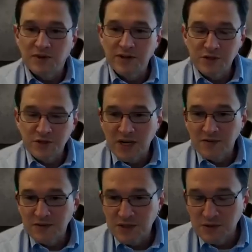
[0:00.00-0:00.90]
very interesting.
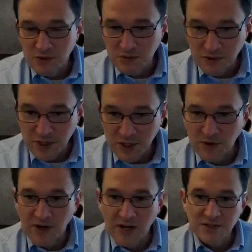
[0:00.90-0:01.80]
Obviously, we'll keep
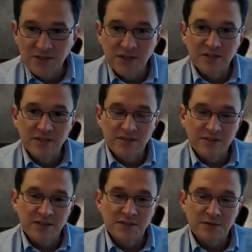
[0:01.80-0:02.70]
our eyes on it and
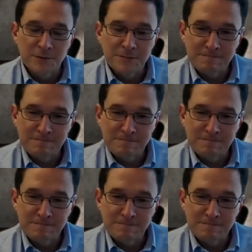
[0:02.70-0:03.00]
stay tuned.